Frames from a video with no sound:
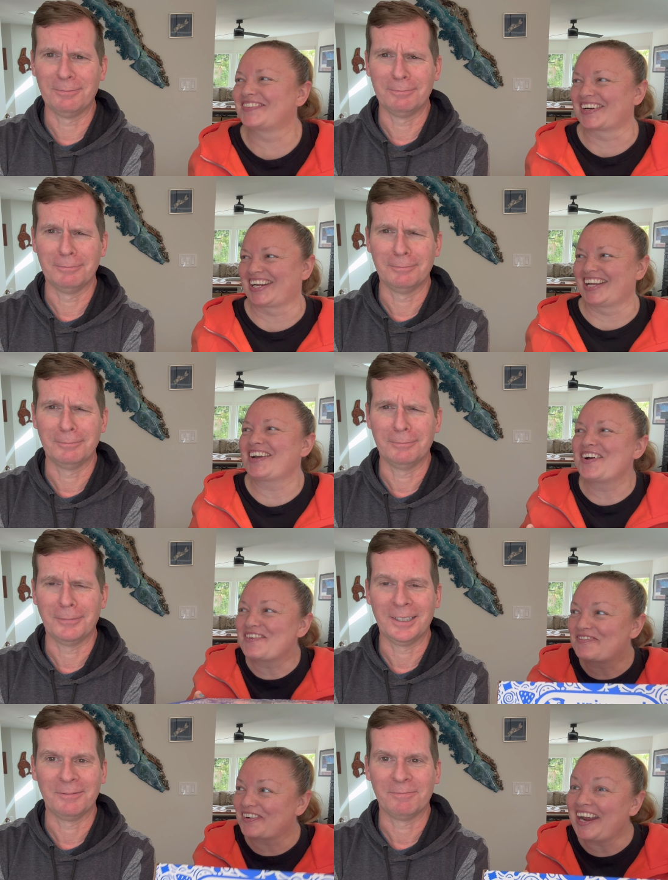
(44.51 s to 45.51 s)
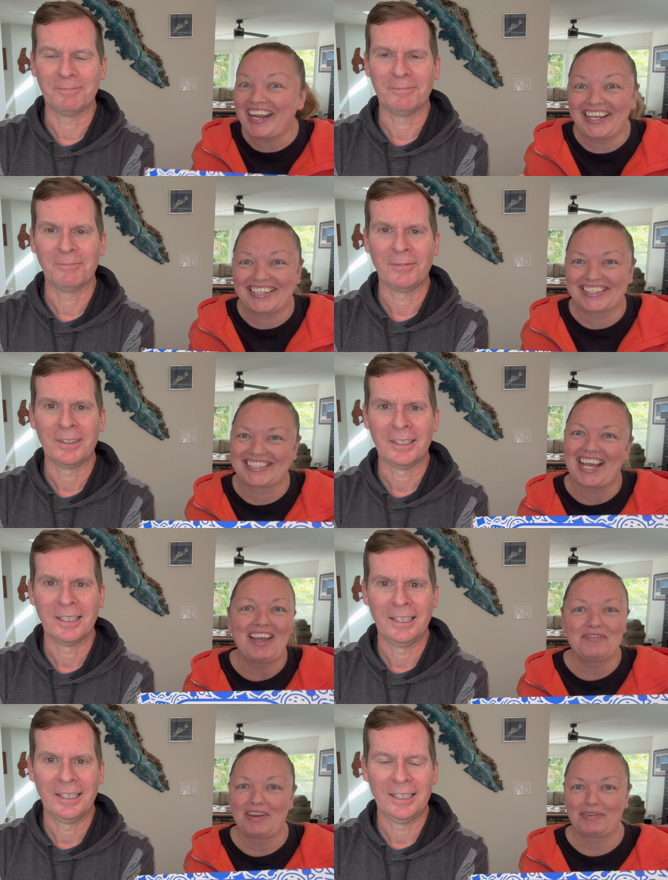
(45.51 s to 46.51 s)
Speaker 1: We're gonna go to France.
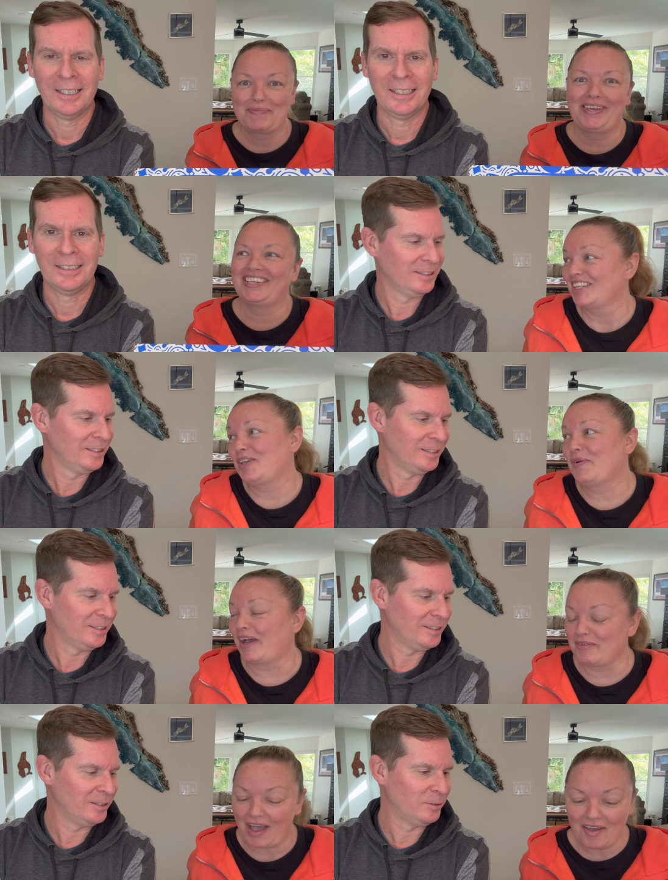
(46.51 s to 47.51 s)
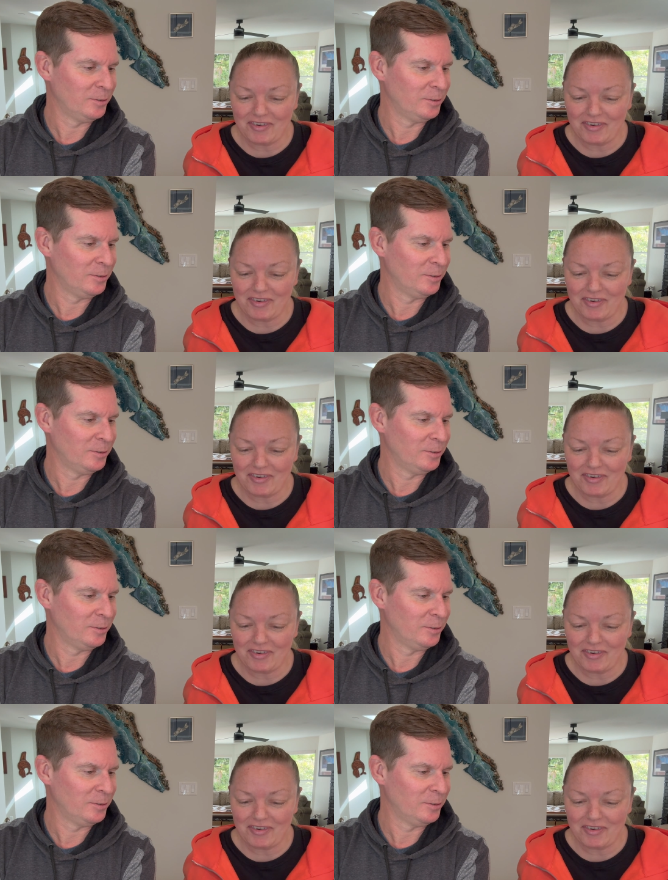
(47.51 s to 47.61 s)
I've never been. You have. I've